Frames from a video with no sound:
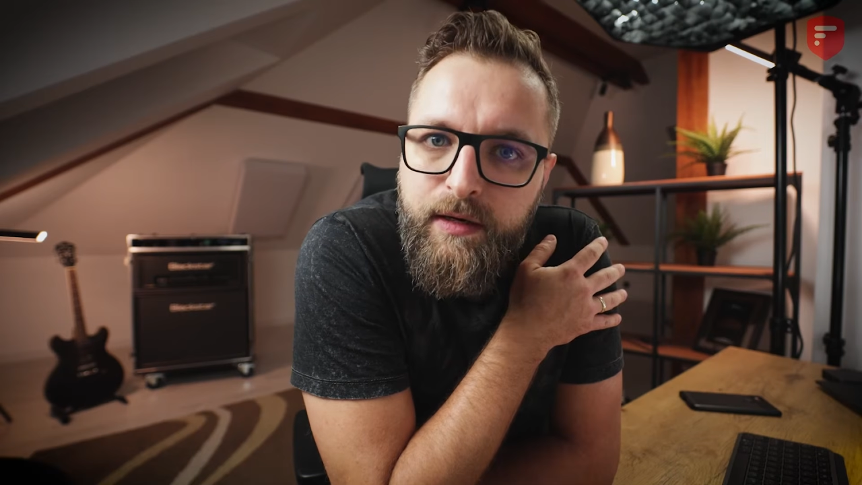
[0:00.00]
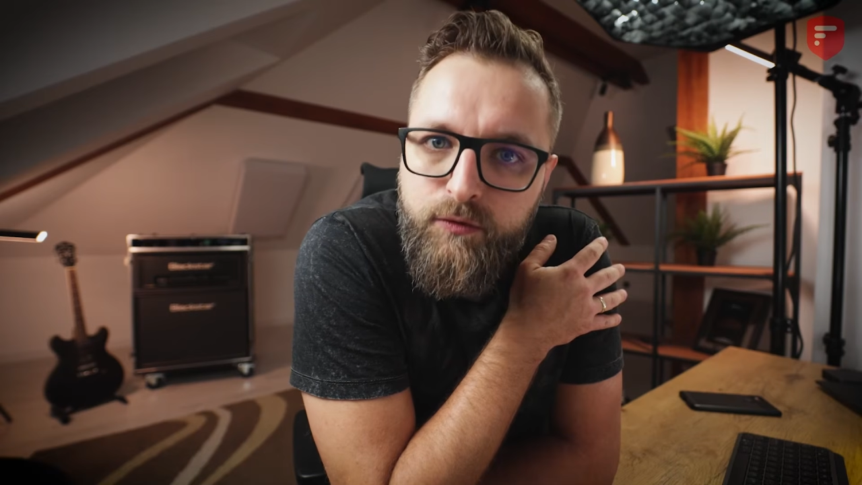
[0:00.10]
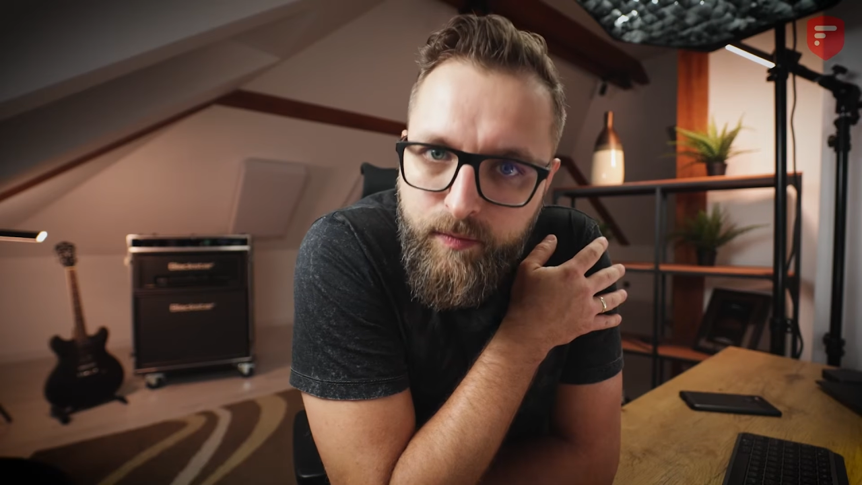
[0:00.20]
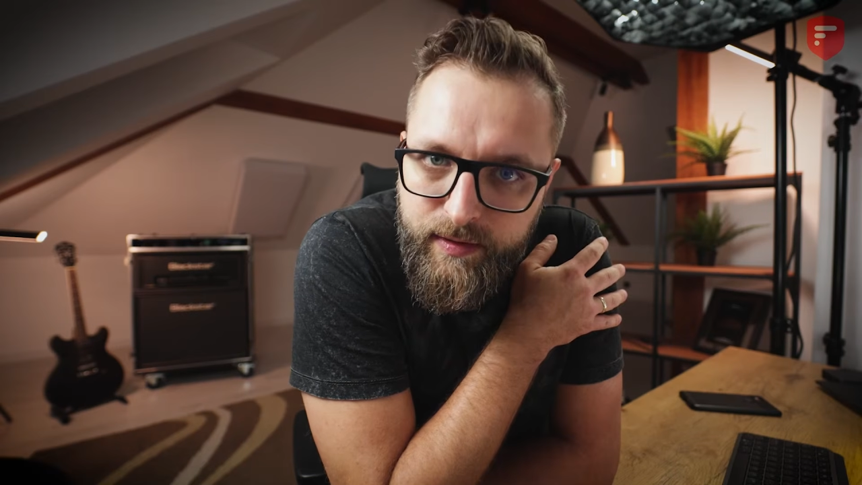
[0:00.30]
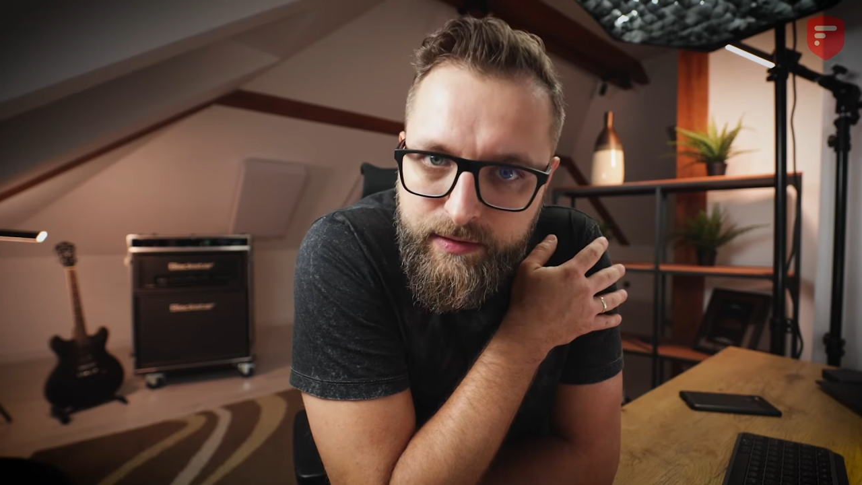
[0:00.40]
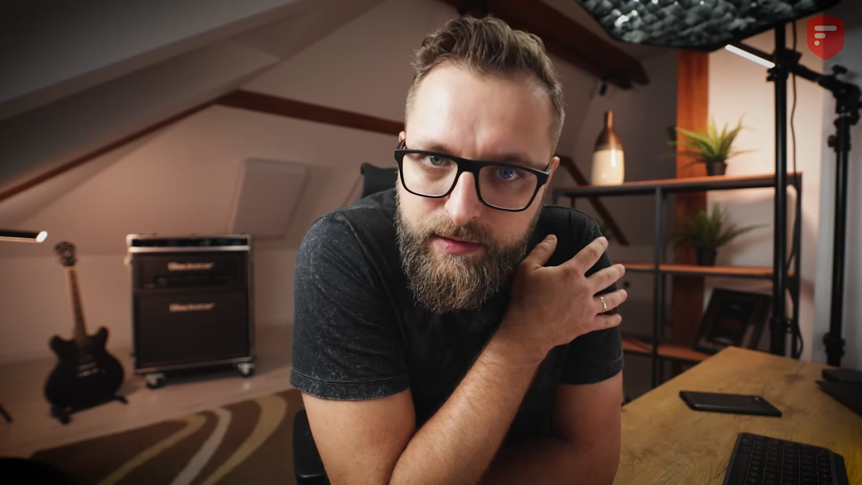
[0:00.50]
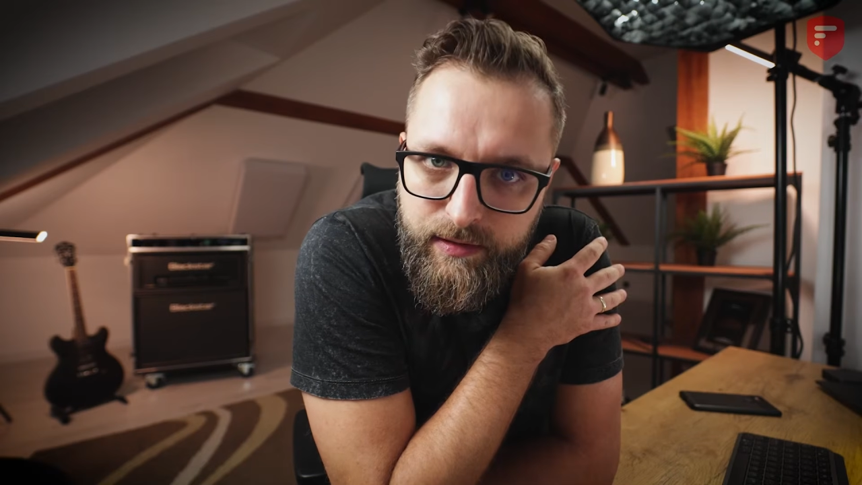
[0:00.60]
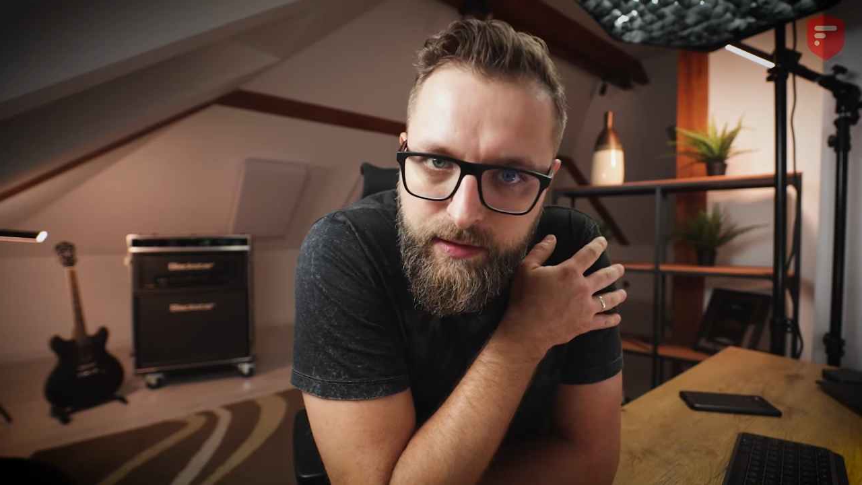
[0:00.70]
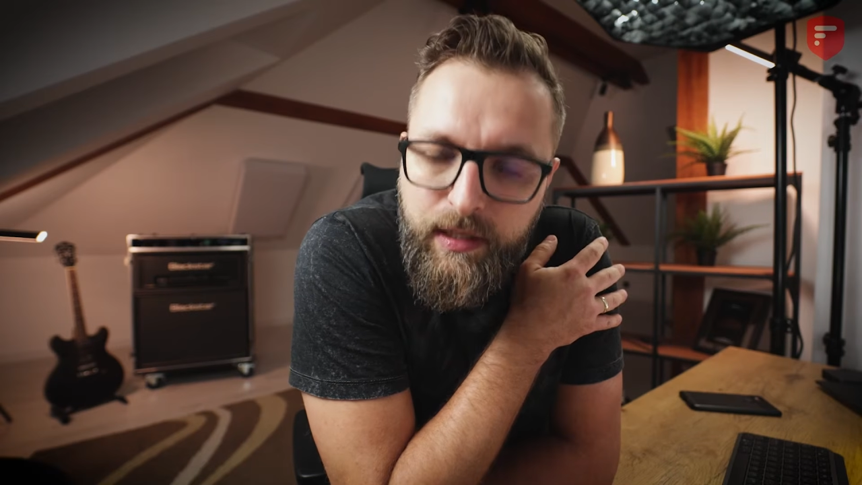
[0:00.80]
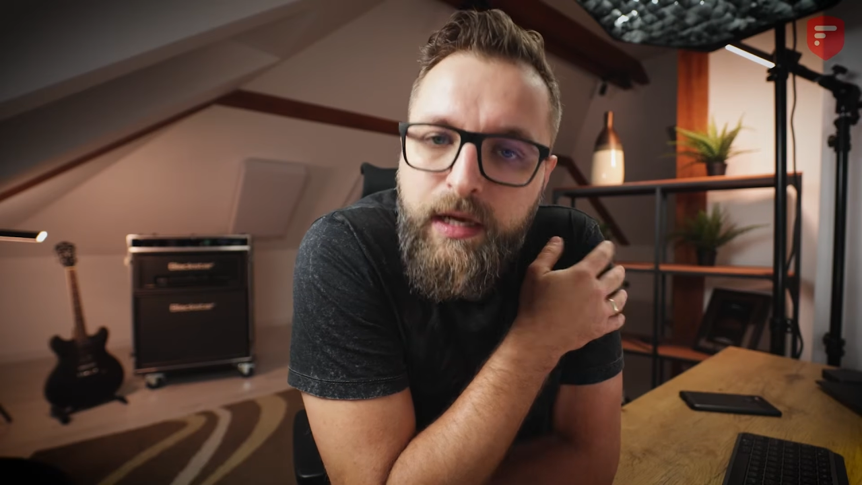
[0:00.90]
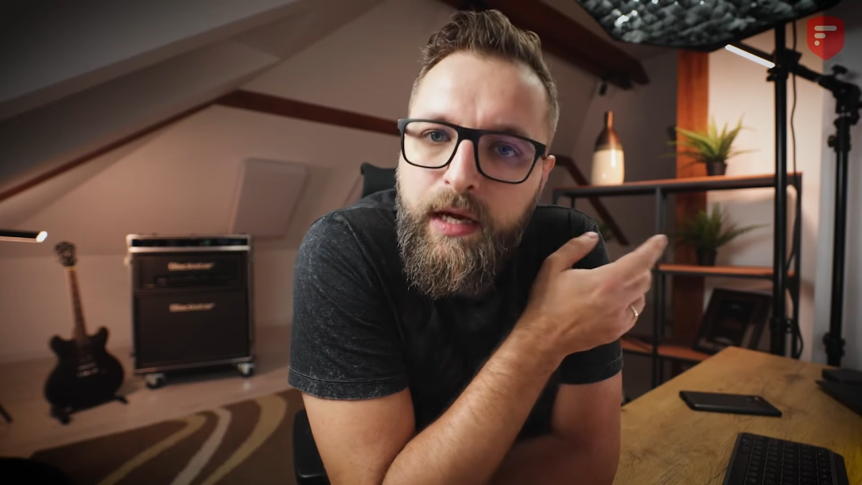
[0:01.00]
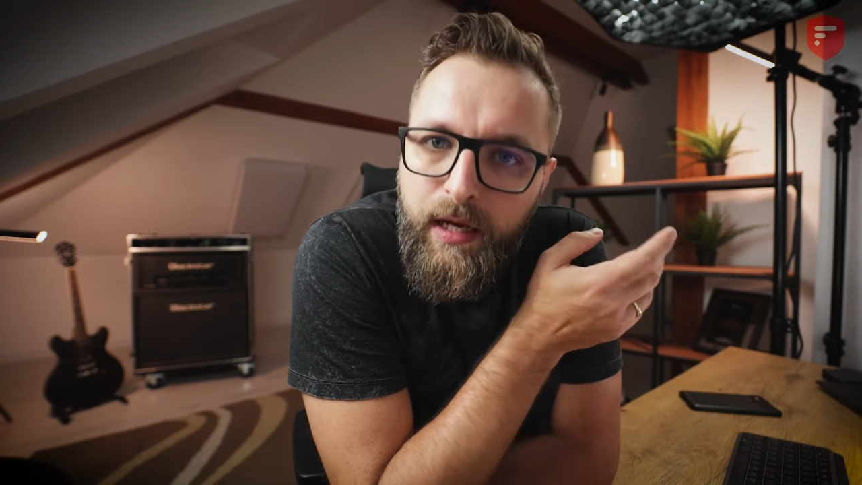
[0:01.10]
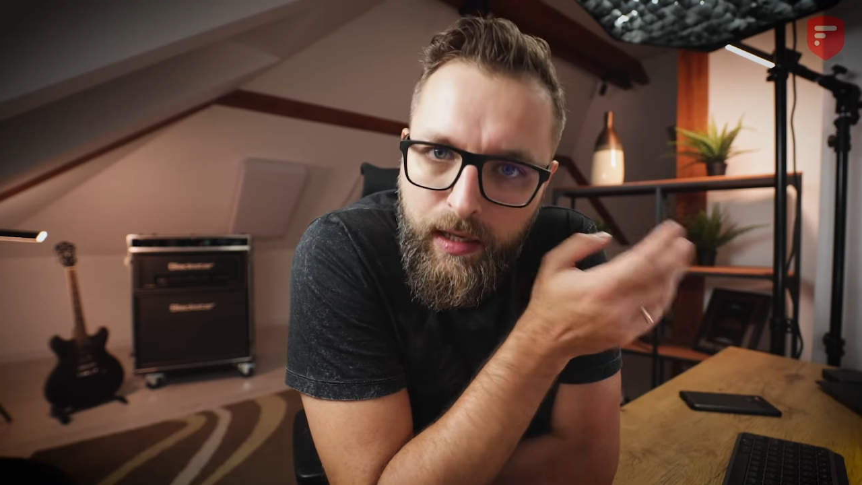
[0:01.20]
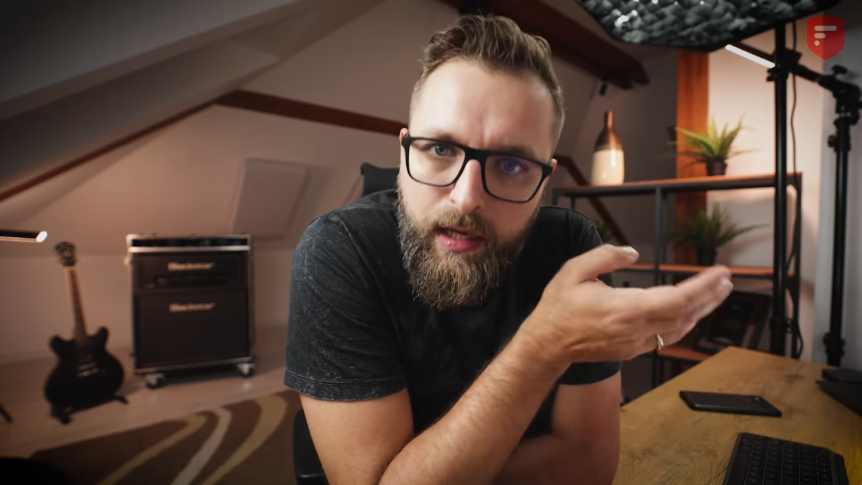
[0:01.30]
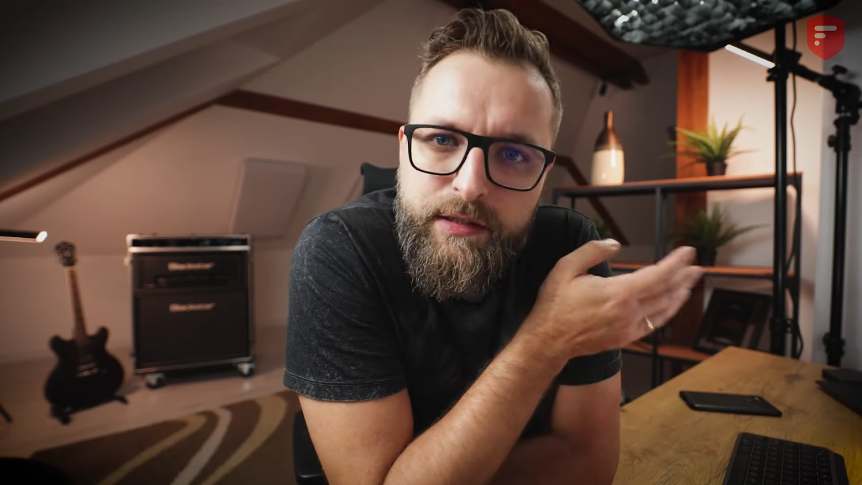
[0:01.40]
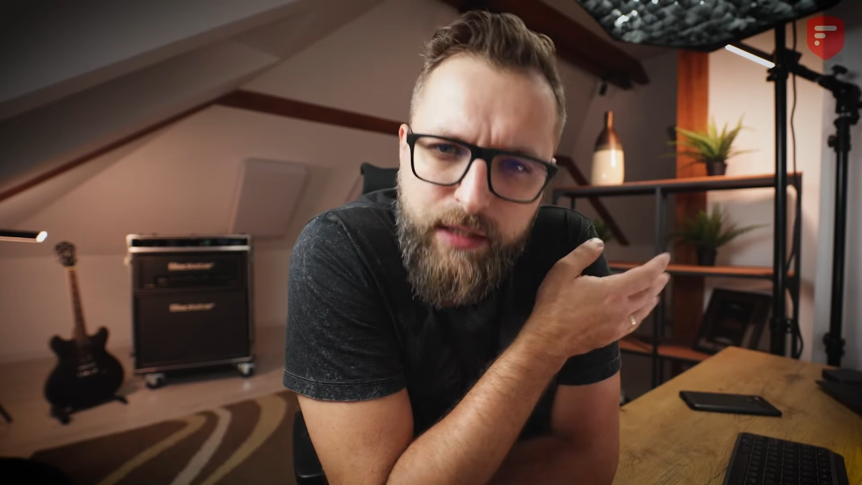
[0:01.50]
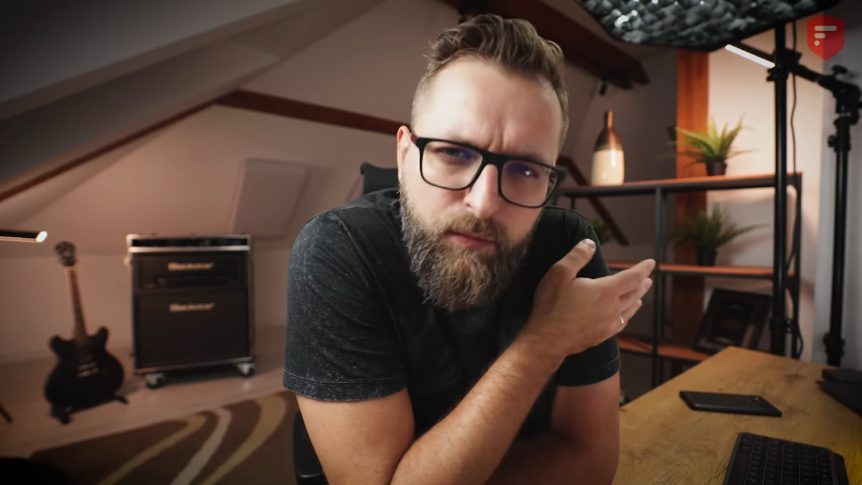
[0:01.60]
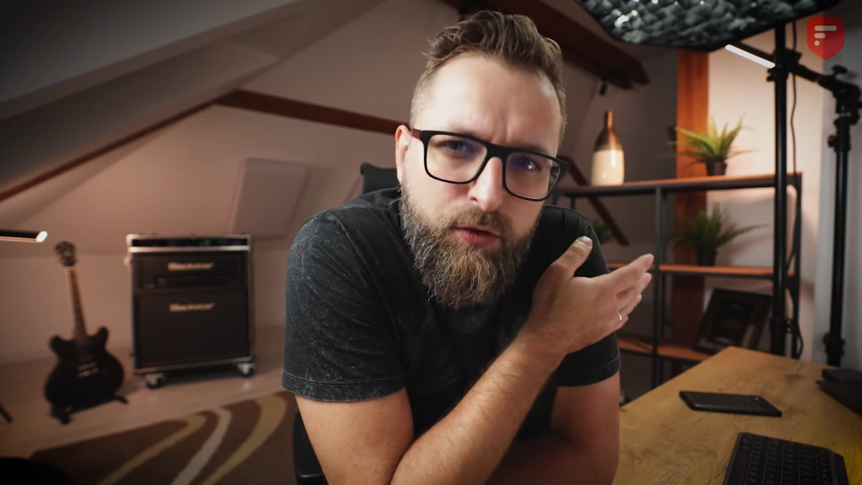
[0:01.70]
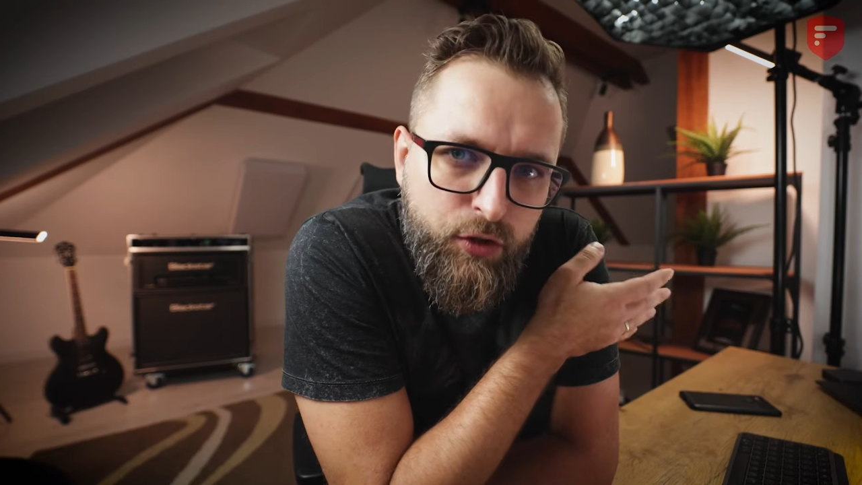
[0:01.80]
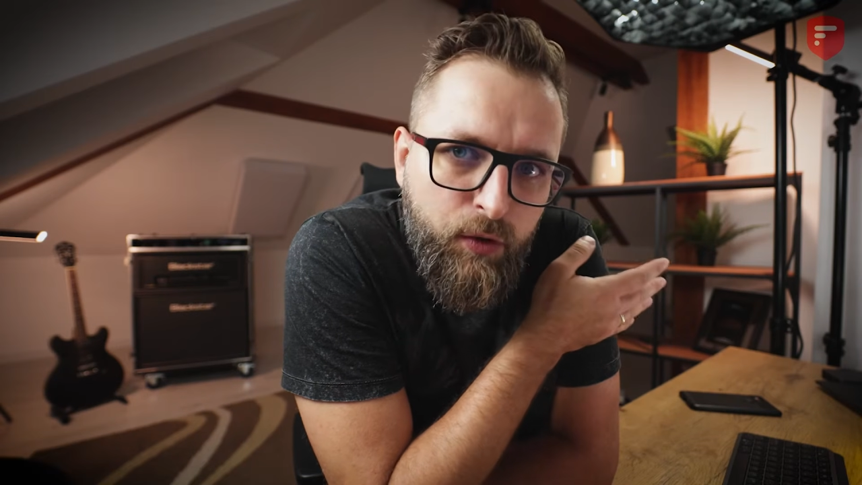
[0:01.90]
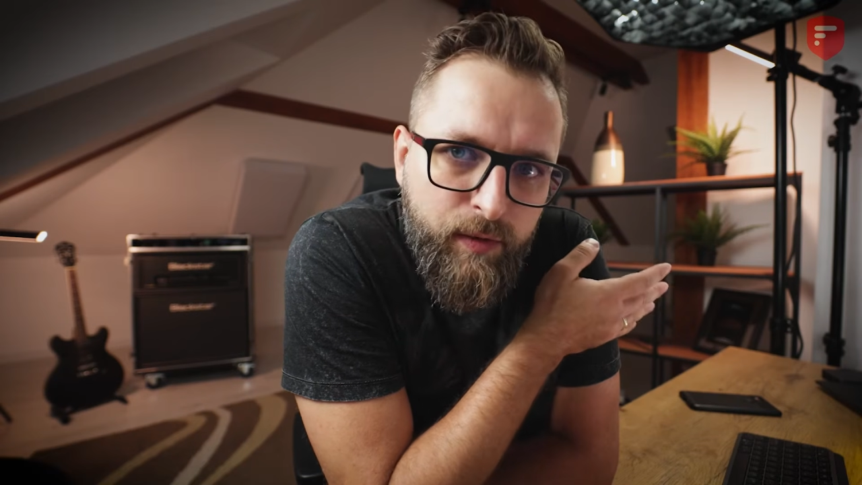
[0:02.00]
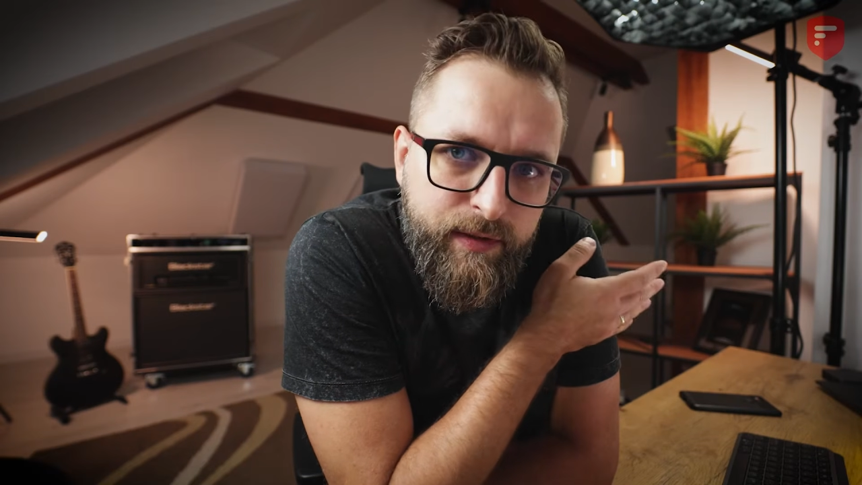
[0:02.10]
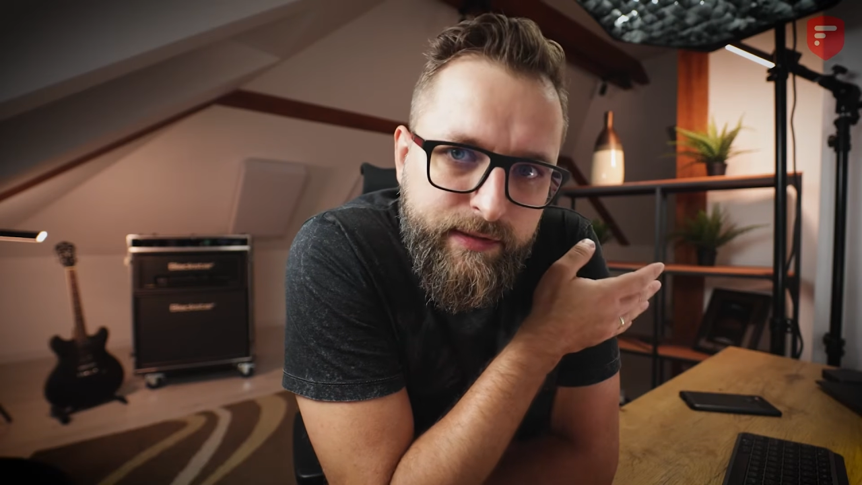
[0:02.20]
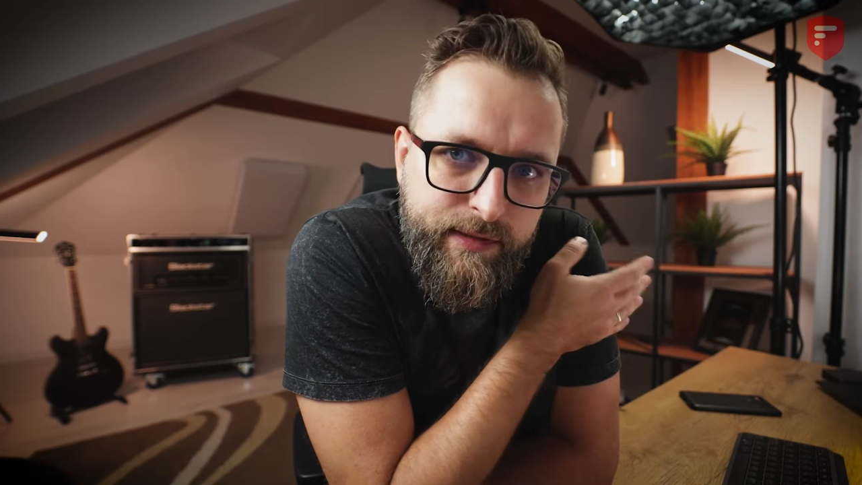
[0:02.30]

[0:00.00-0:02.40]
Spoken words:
automatically, as I will show you in a